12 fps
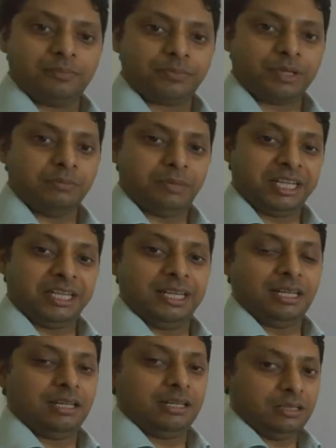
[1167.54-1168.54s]

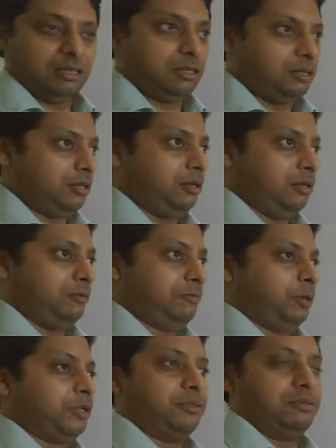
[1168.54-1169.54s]
material
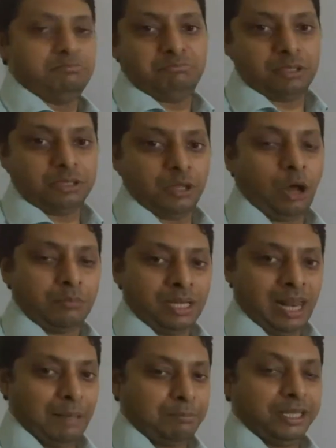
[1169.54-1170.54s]
for normal
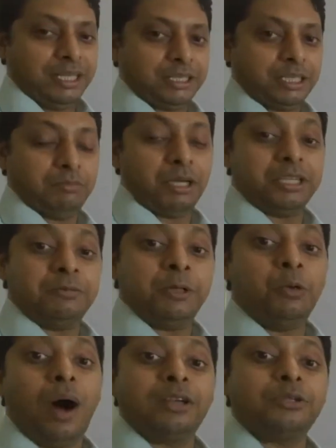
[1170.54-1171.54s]
application. But if you
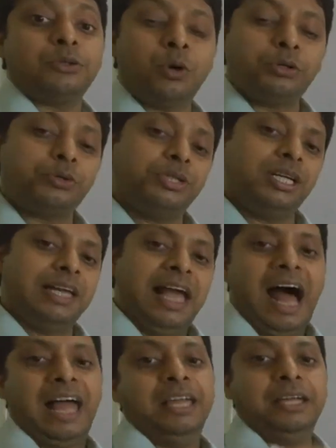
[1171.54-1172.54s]
want to go to really
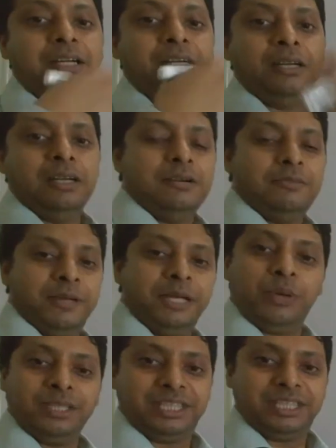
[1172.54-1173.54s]
high
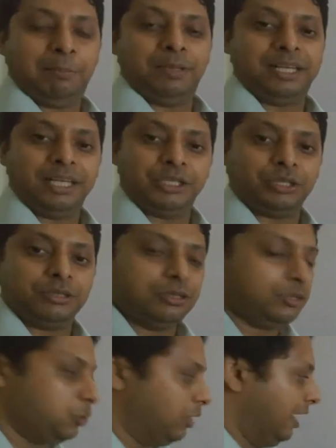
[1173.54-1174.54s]
frequency application,
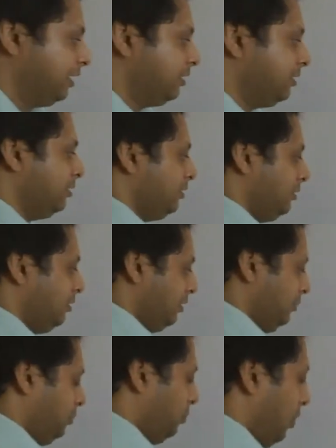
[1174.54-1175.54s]
so like
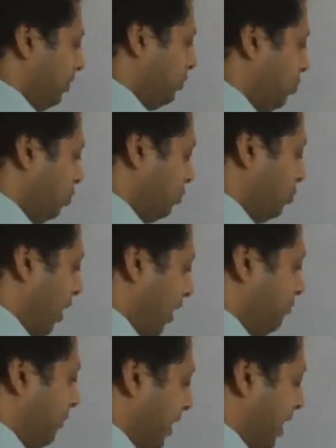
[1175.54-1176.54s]
if you want to go to 1
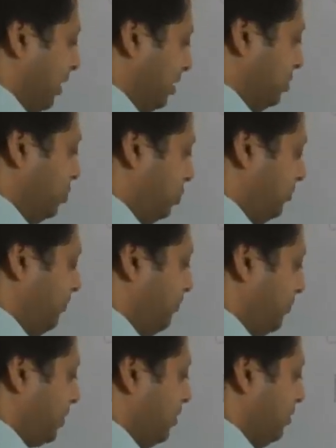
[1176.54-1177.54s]
megahertz,
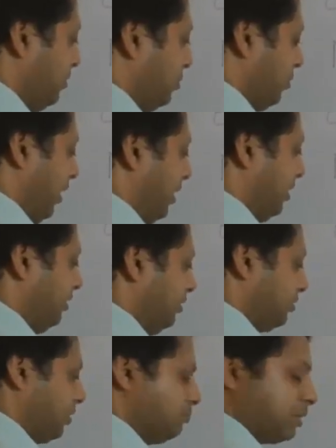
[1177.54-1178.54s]
so like
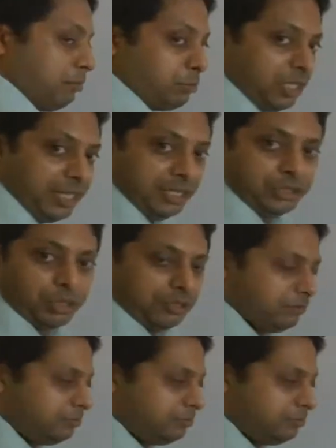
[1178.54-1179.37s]
some communication,